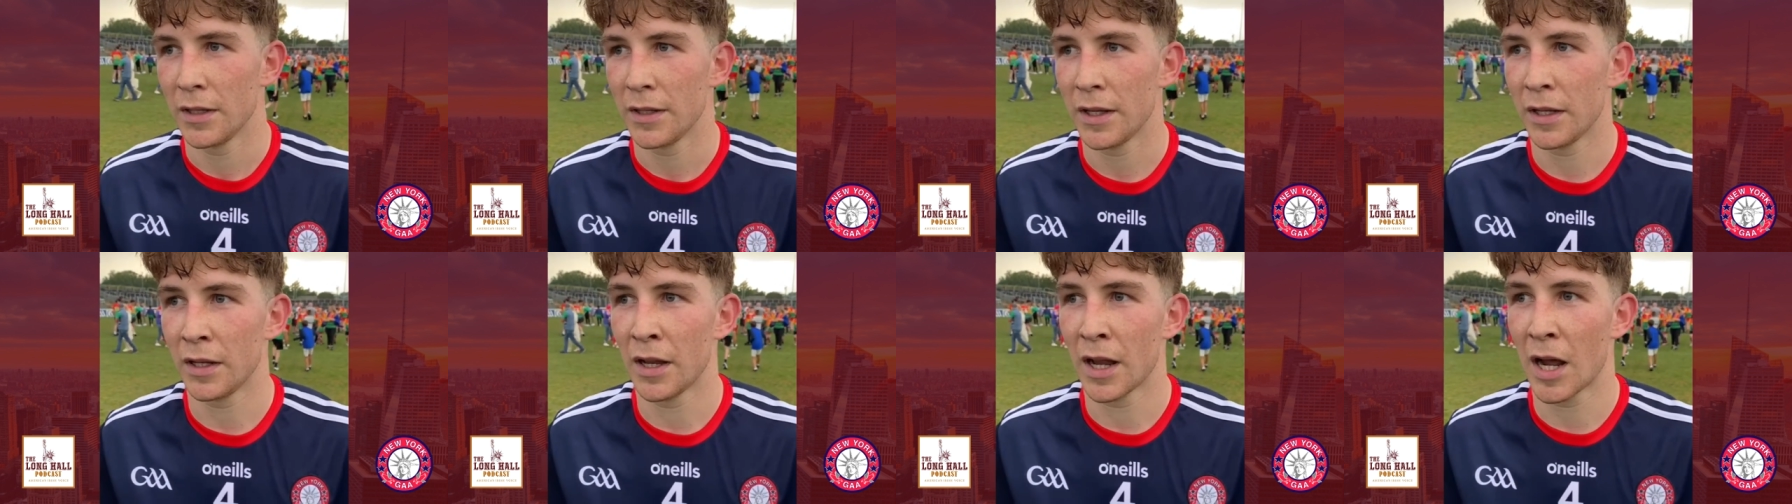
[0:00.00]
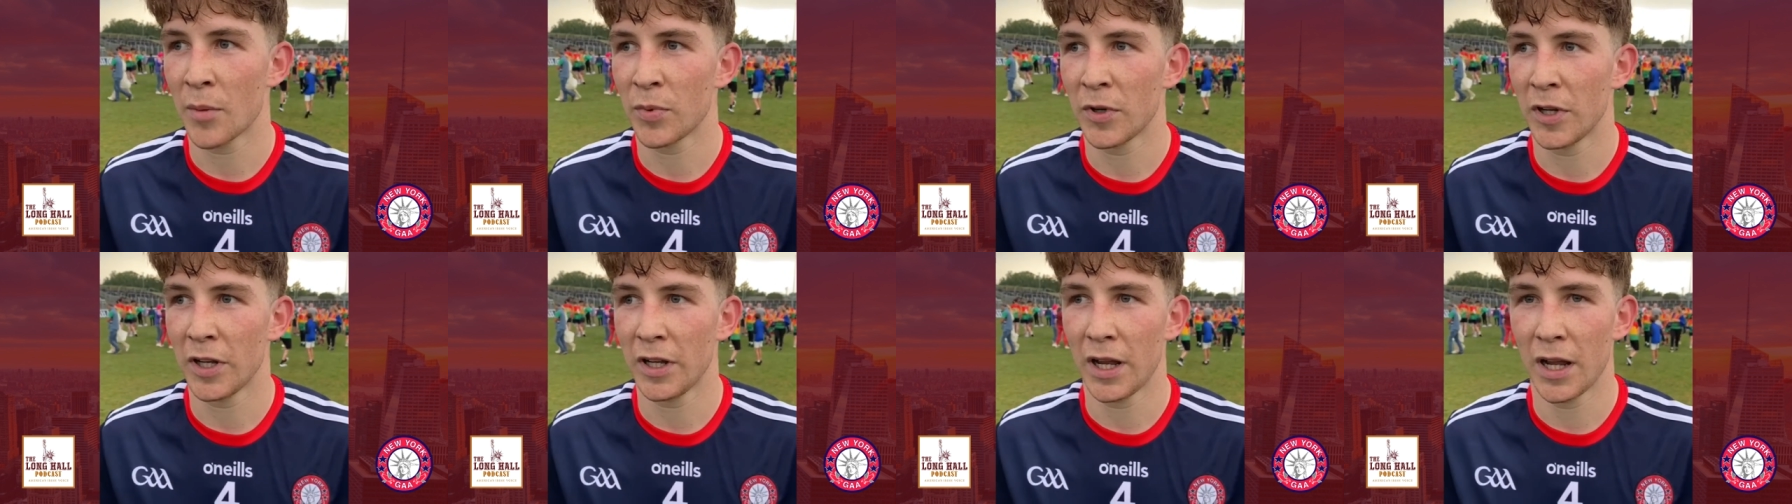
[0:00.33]
didn't
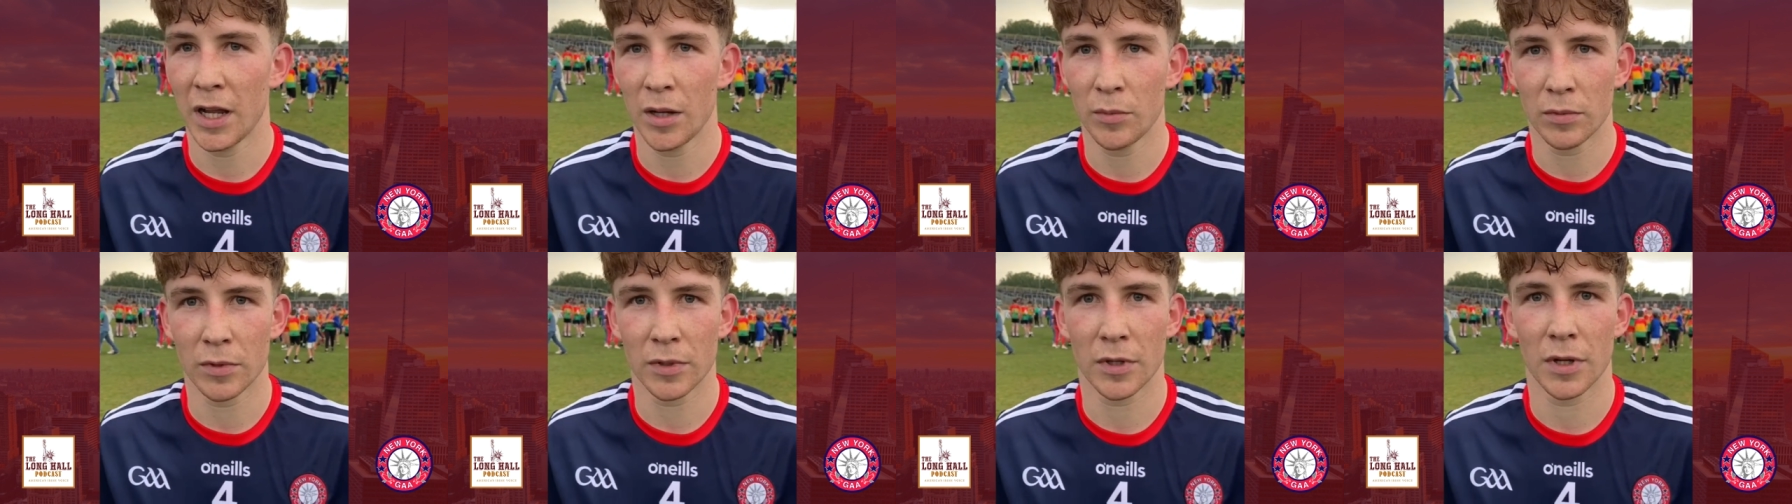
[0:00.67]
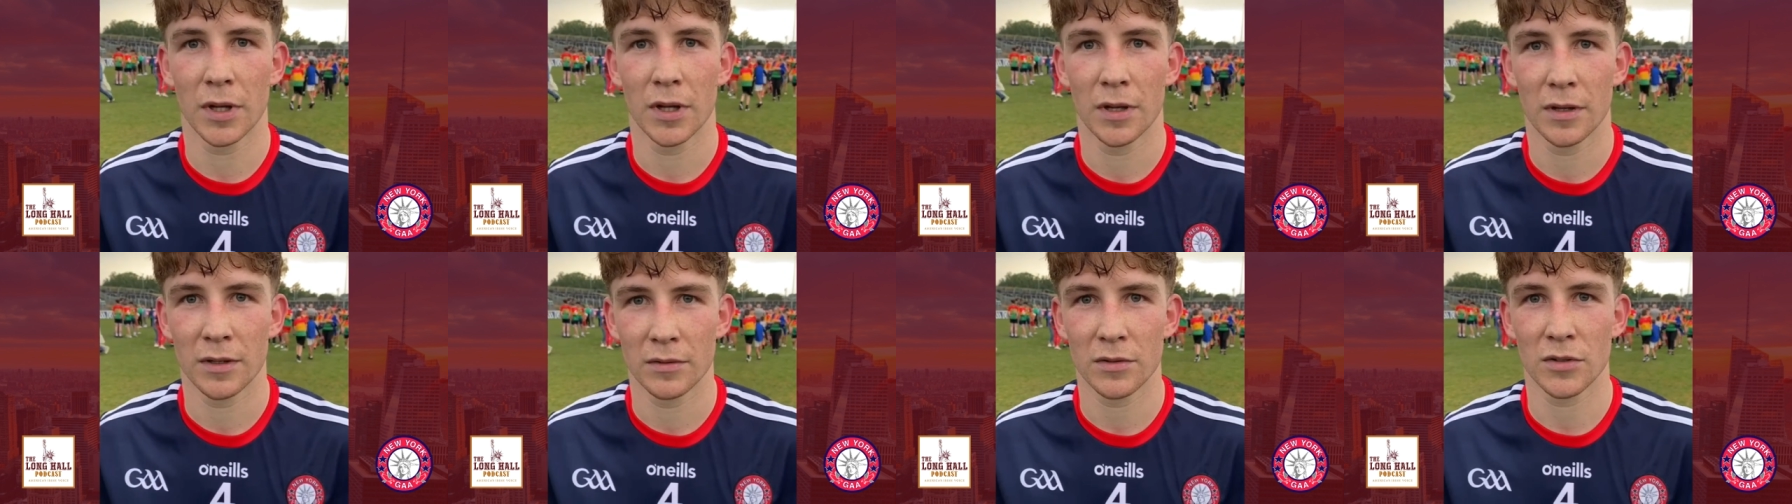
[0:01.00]
happen today, but
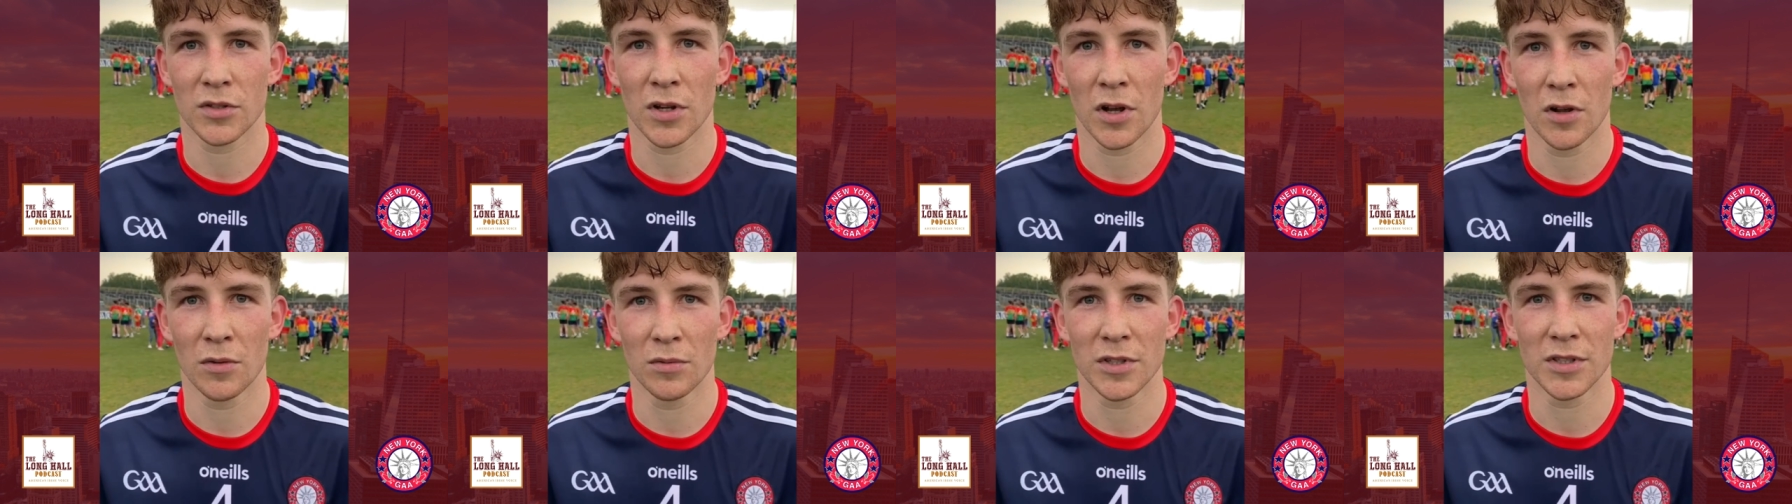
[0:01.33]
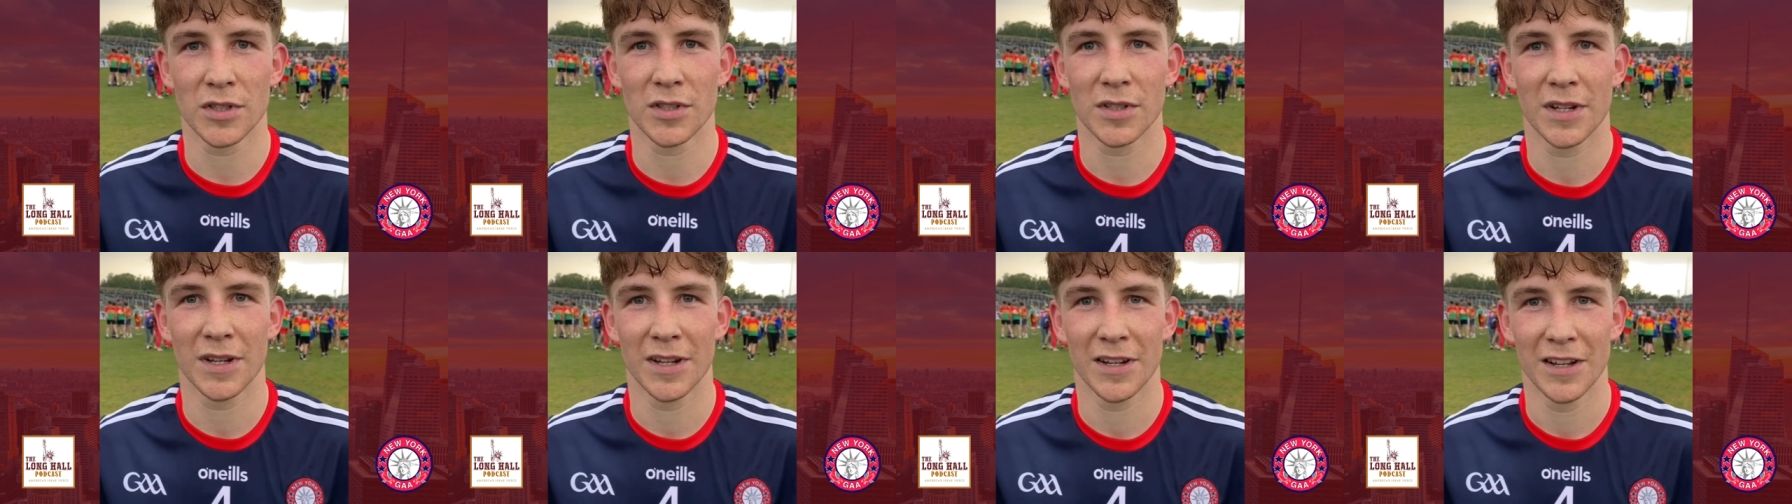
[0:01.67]
there's
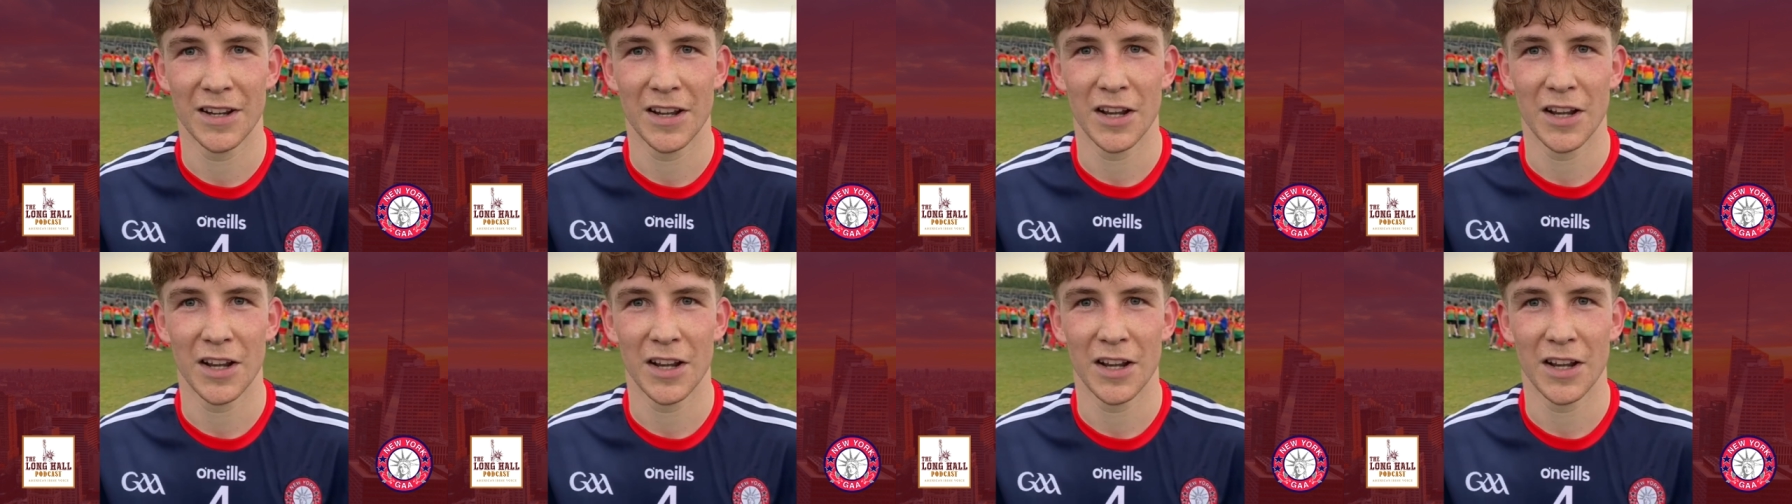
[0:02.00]
always